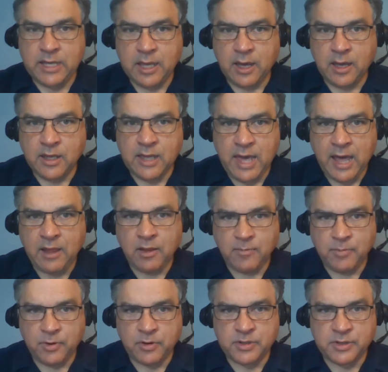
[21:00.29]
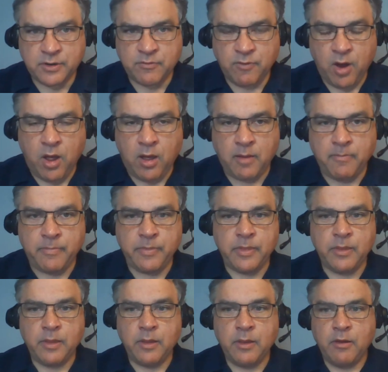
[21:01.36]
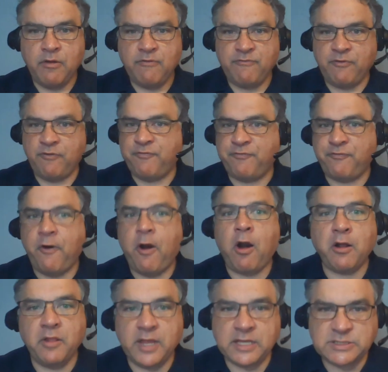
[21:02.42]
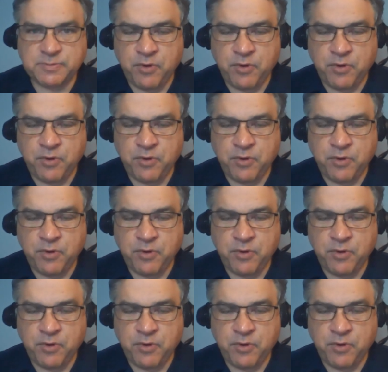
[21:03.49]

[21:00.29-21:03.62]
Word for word: Young caliber DeGrom for far less